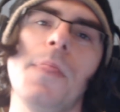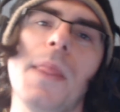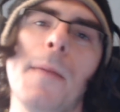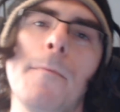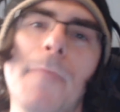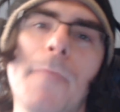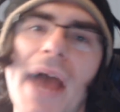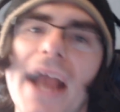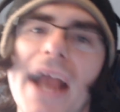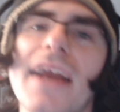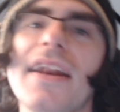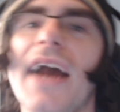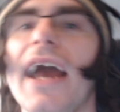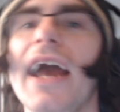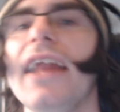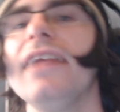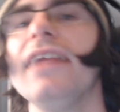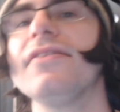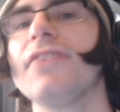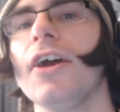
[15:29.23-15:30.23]
Mega
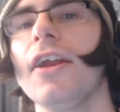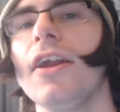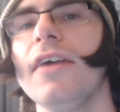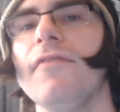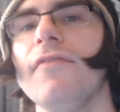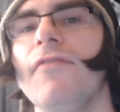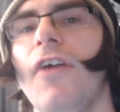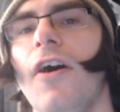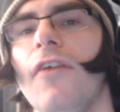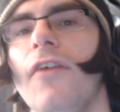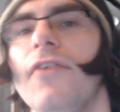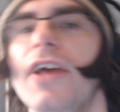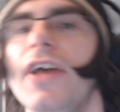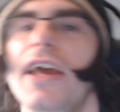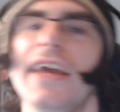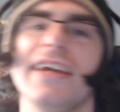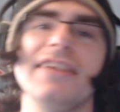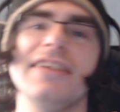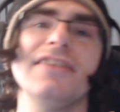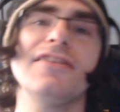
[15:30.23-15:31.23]
Night is going to involve
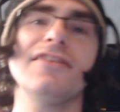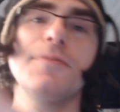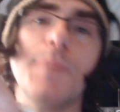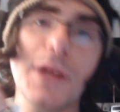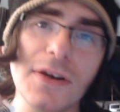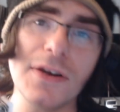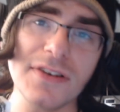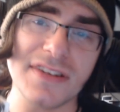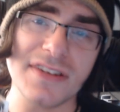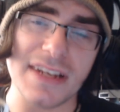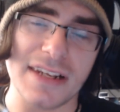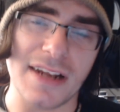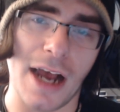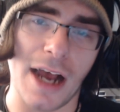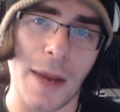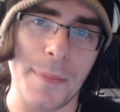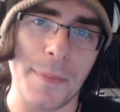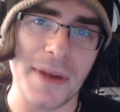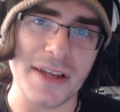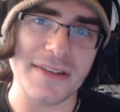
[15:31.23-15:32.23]
conspiracy
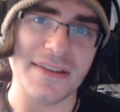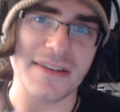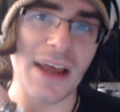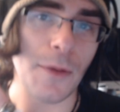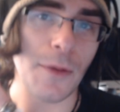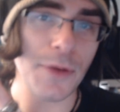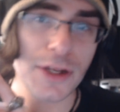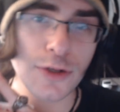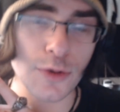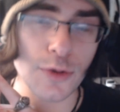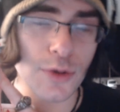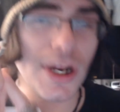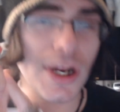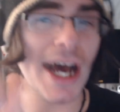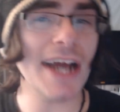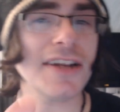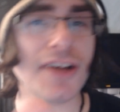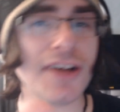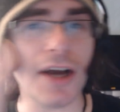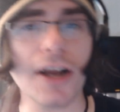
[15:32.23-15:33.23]
topics that we do
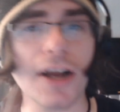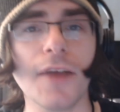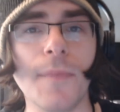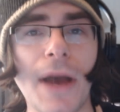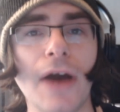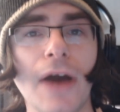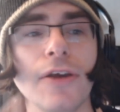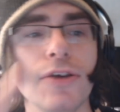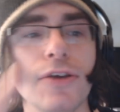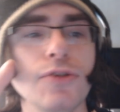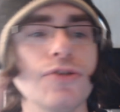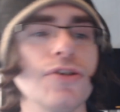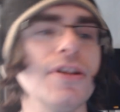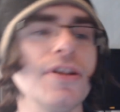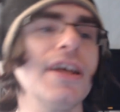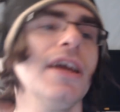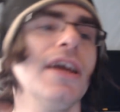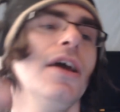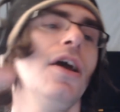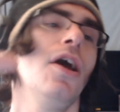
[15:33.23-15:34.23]
not talk about
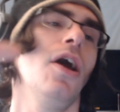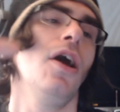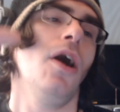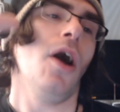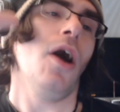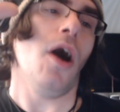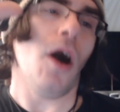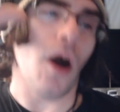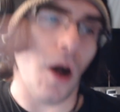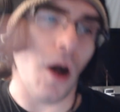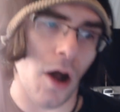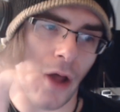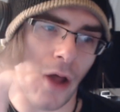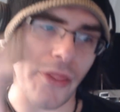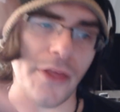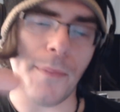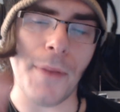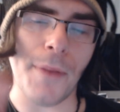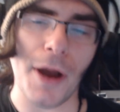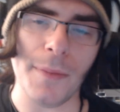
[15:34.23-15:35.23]
usually on
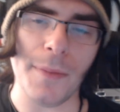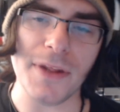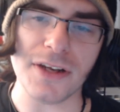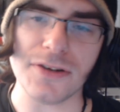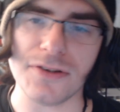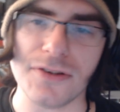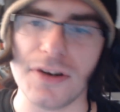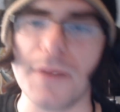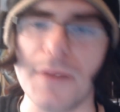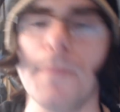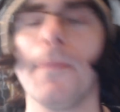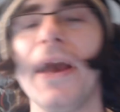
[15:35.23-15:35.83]
the public stream.